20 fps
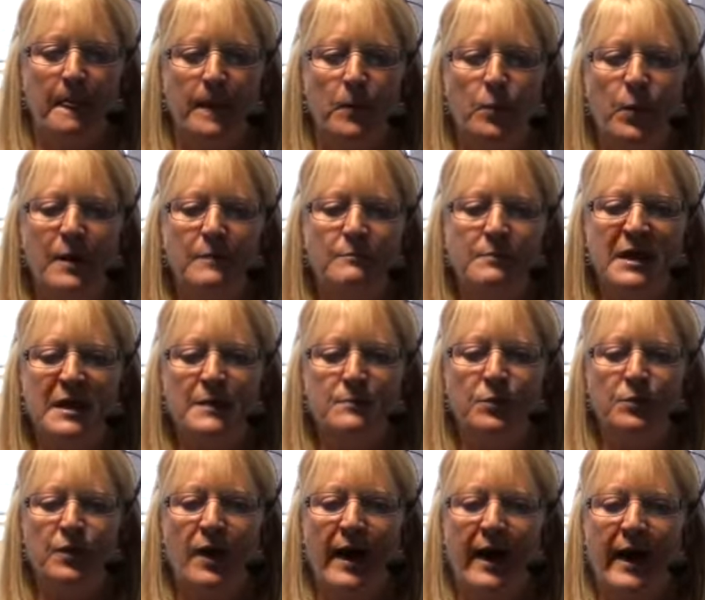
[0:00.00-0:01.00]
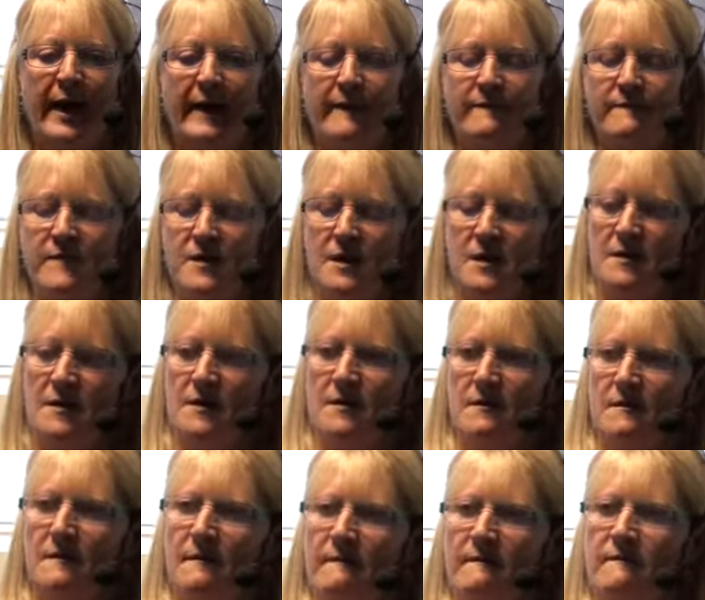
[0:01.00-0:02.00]
when people have
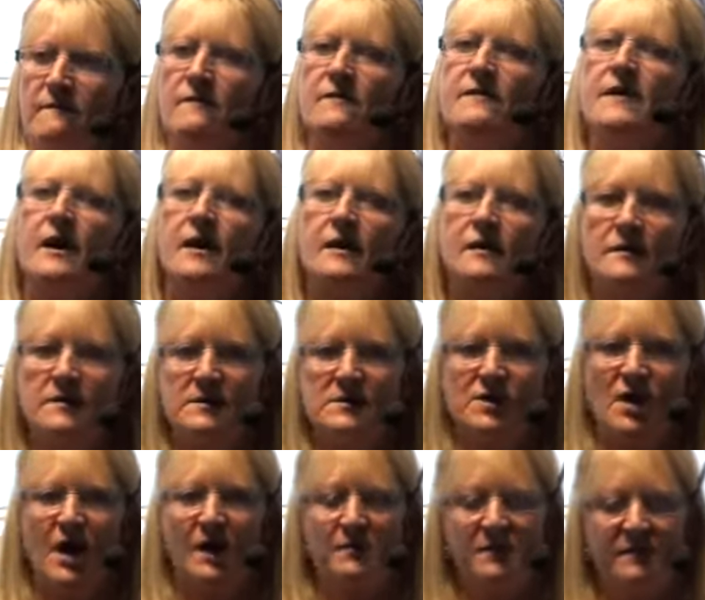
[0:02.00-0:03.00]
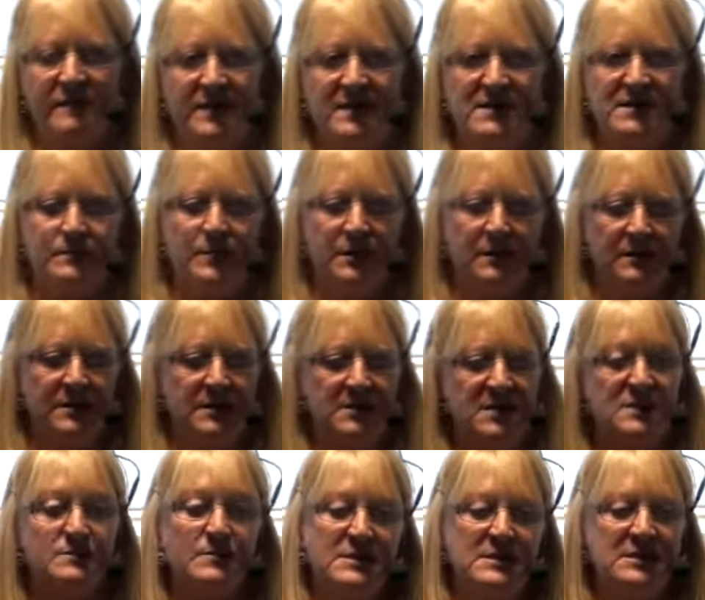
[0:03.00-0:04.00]
those type of
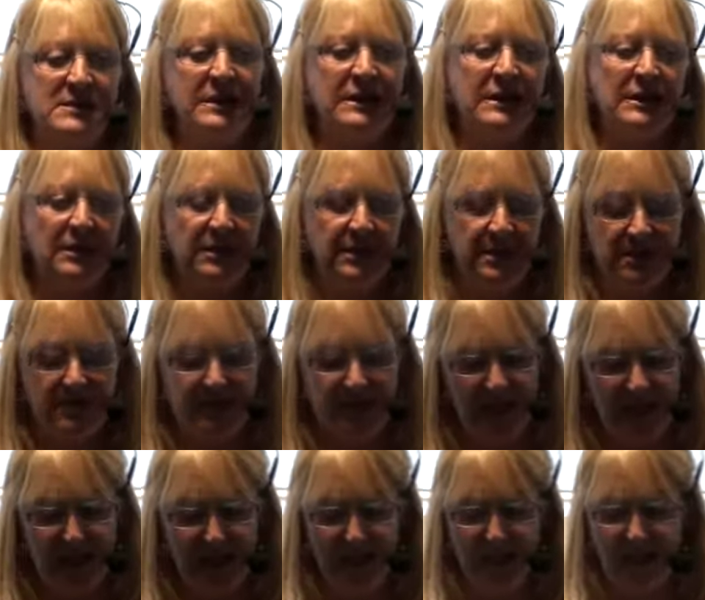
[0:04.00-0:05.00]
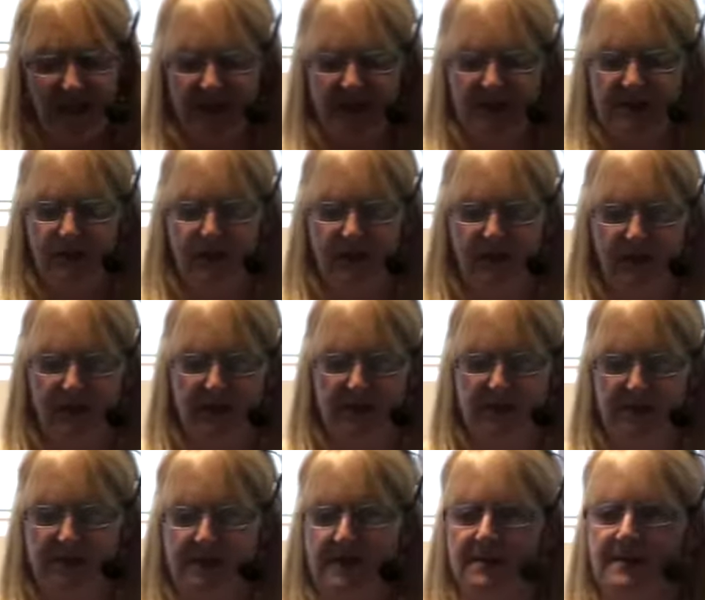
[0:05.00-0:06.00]
experiences, particularly near-death
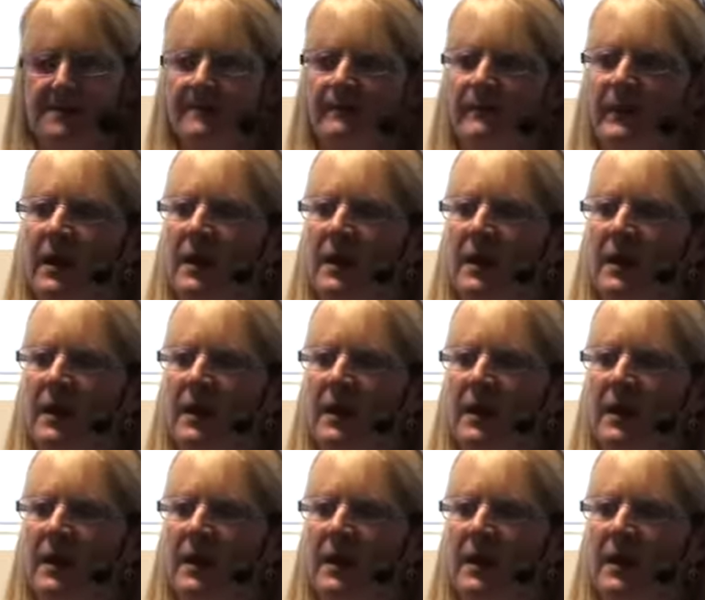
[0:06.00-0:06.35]
experiences,